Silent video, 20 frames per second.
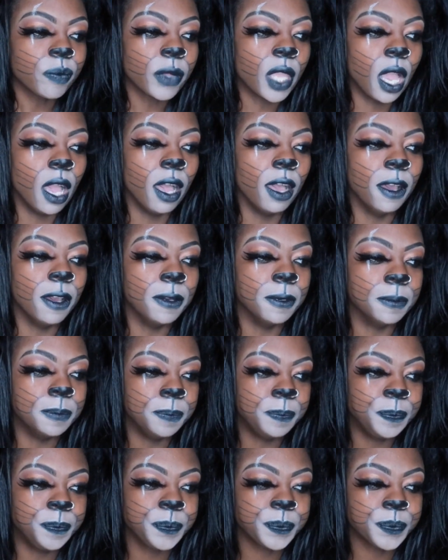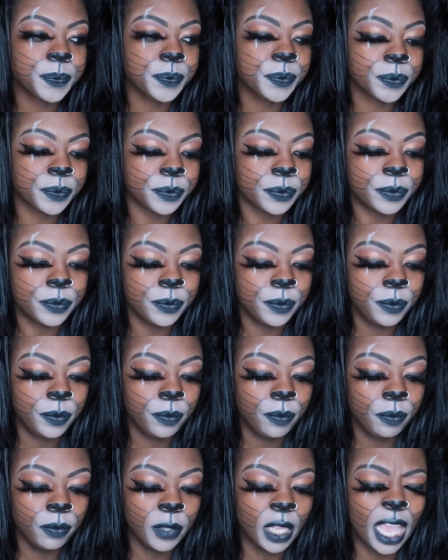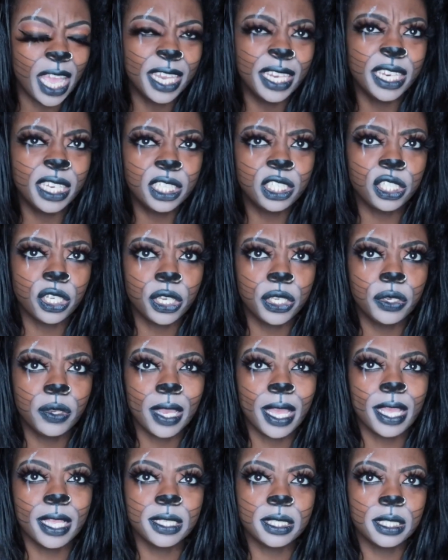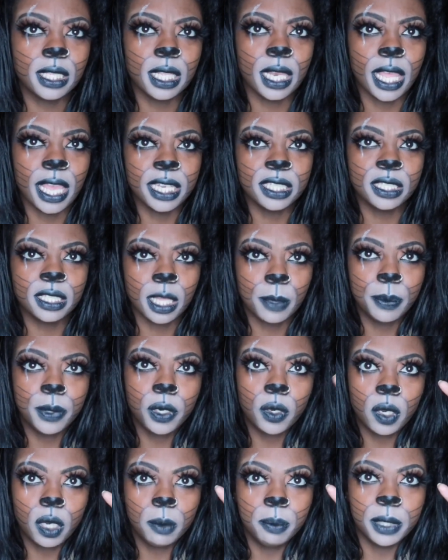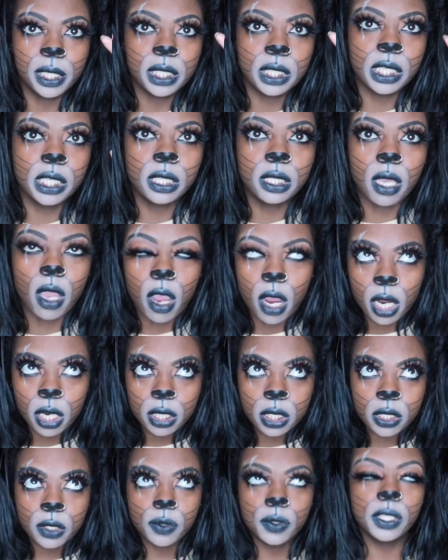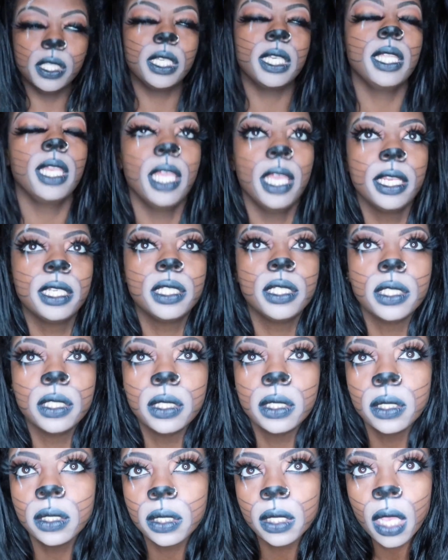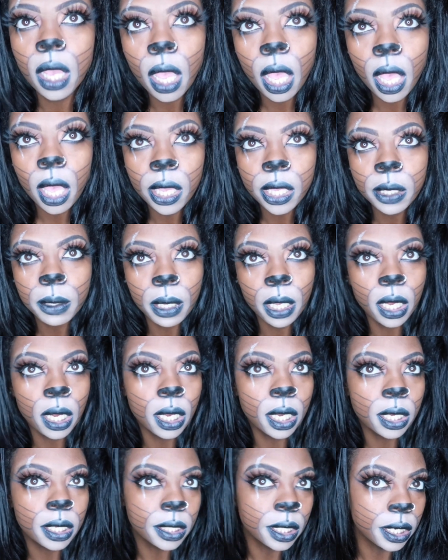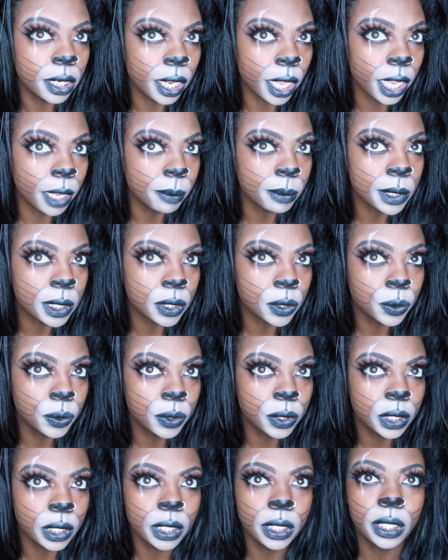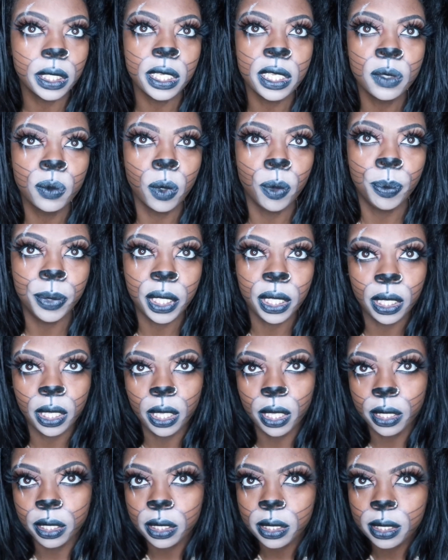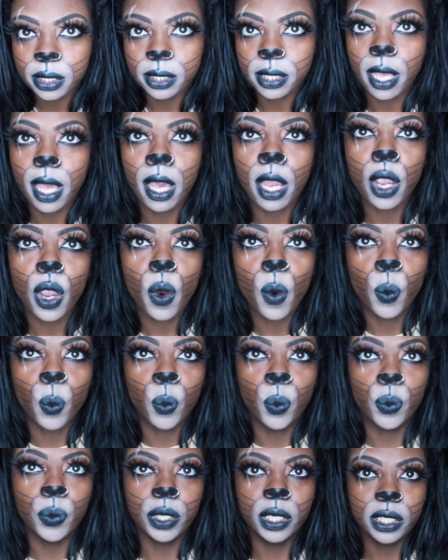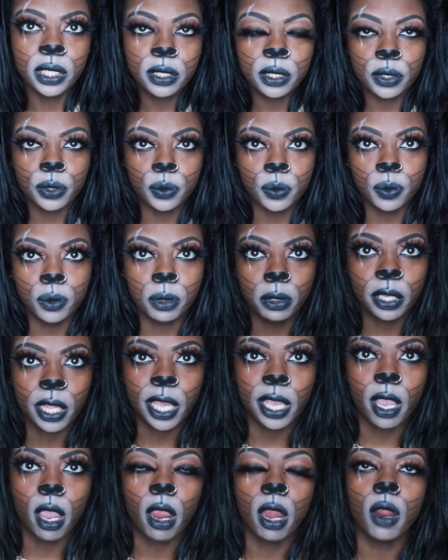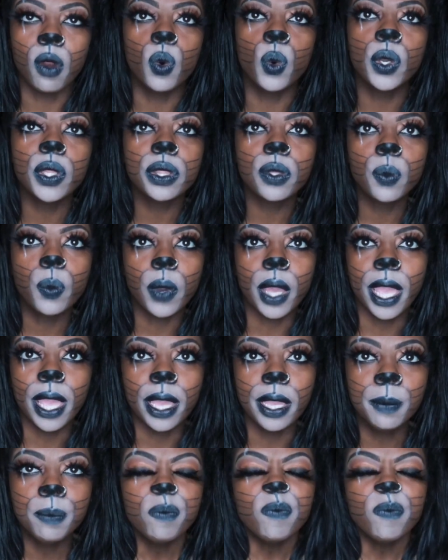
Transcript: I didn't show you guys the lashes I put on, but these are Suzie Collection. The name Suzie. These will be in stock really soon. They are on the way.